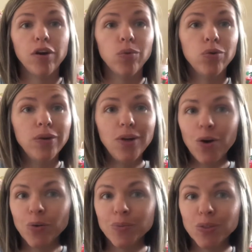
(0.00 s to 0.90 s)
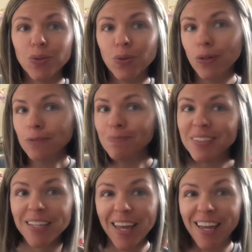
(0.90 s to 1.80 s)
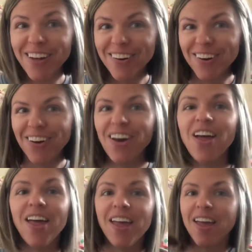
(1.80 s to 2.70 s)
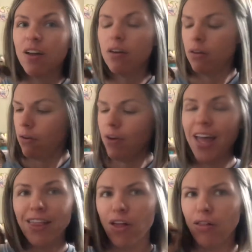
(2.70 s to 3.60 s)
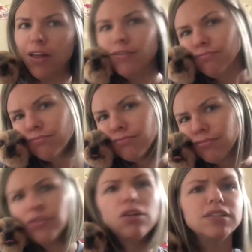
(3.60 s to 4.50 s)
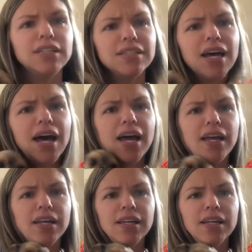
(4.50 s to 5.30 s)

at Rooted Homeschool. Hey girl. Oh, hey Lola. Lola says hi.